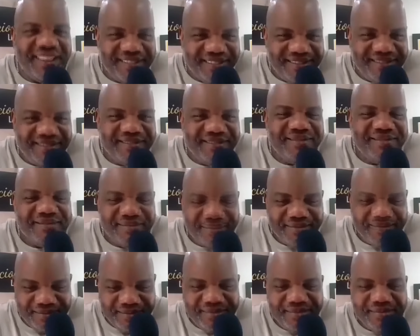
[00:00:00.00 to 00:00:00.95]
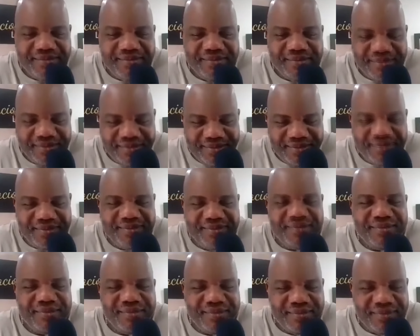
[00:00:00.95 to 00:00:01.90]
and so that was an excellent group.
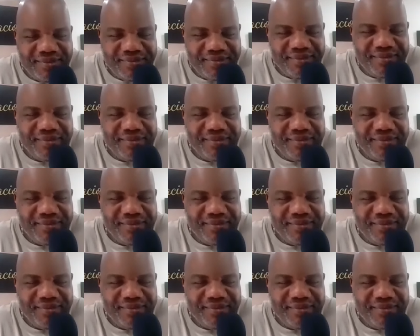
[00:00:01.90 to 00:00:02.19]
When they came